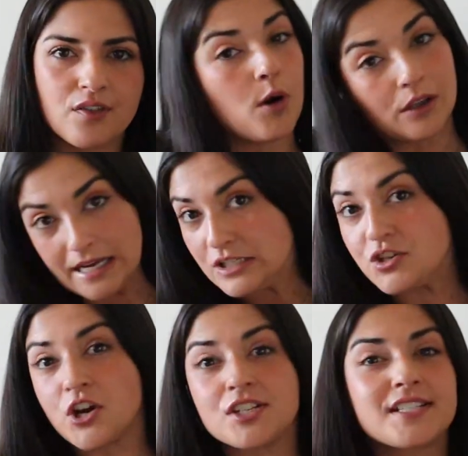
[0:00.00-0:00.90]
Well, let's
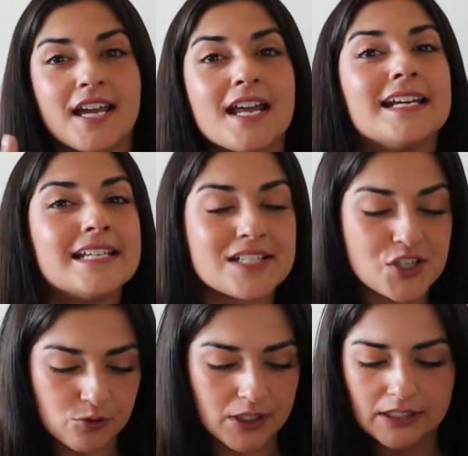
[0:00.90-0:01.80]
just get
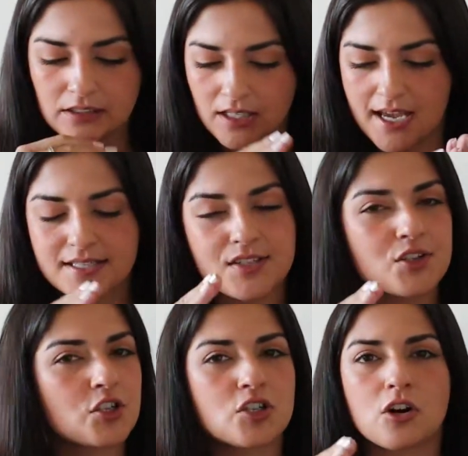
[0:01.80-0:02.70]
into it. Let's
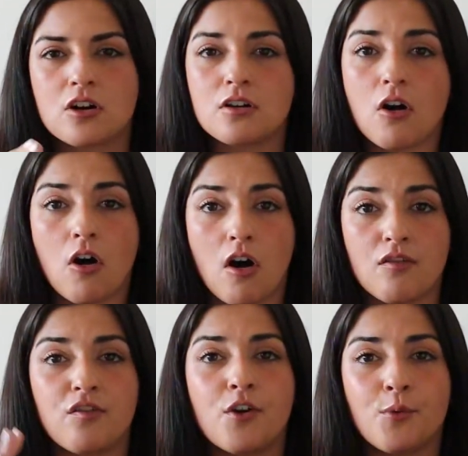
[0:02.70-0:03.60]
start off